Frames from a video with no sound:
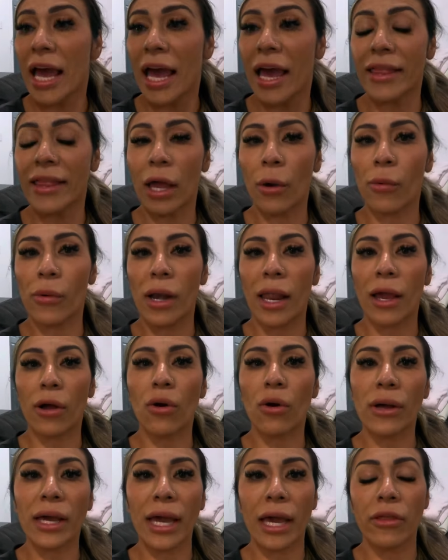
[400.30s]
and then we're like,
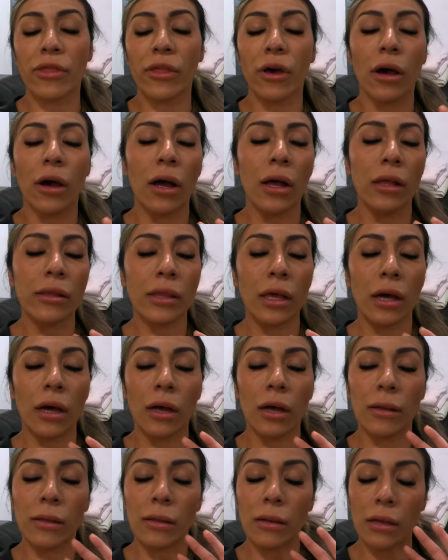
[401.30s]
okay,
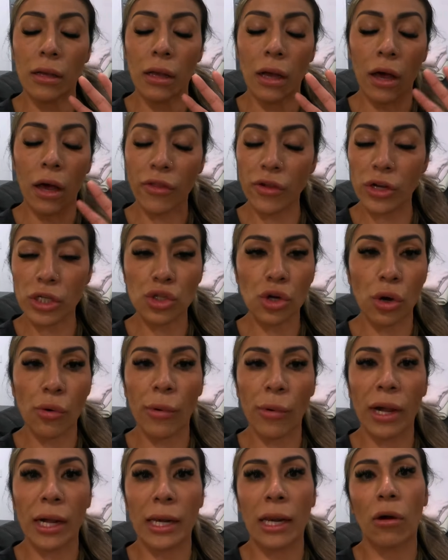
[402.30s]
the other store
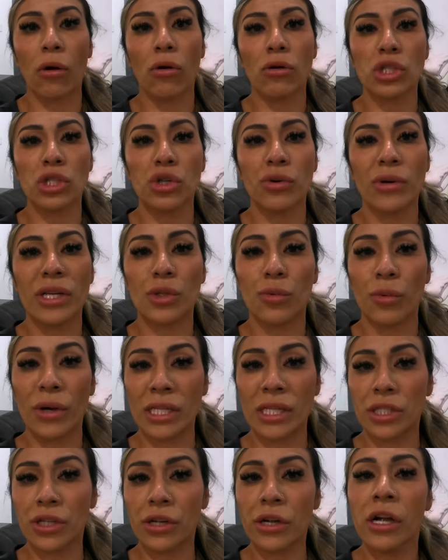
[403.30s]
we're gonna go to is
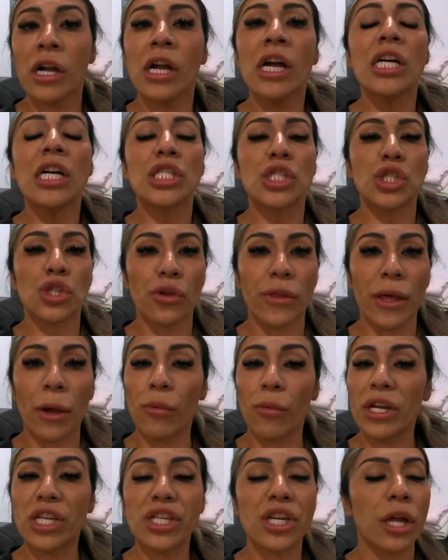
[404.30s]
Windsor, so then
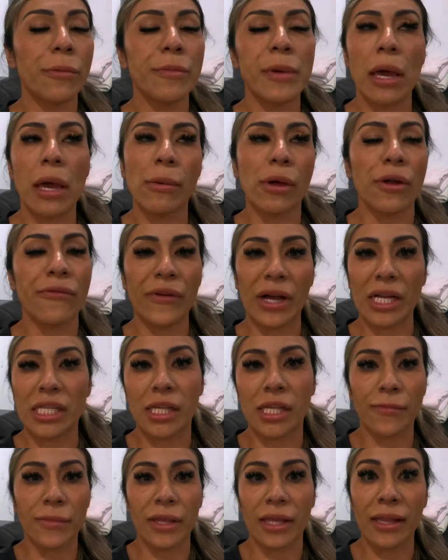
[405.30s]
we should be able to find
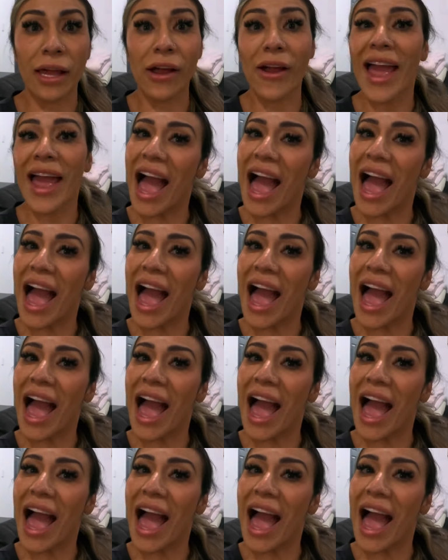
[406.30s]
something there.